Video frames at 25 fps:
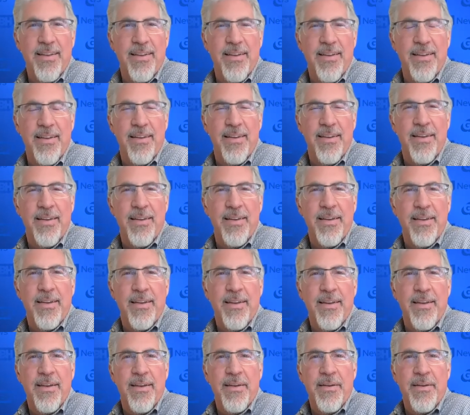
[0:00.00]

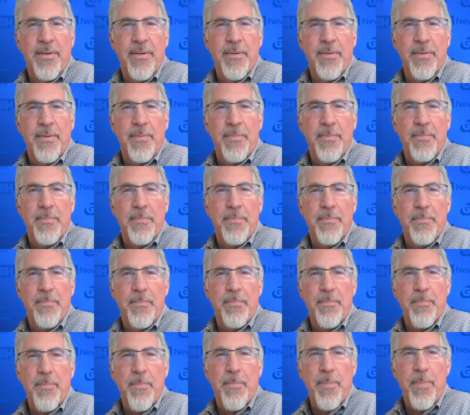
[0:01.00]

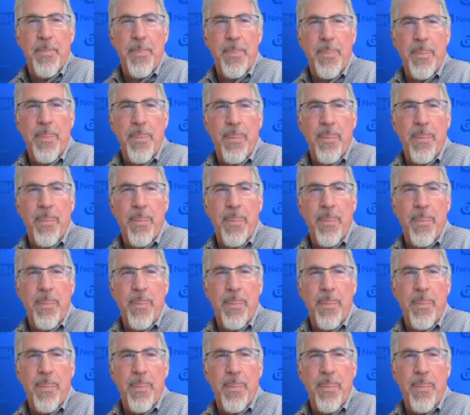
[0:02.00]
(not speaking)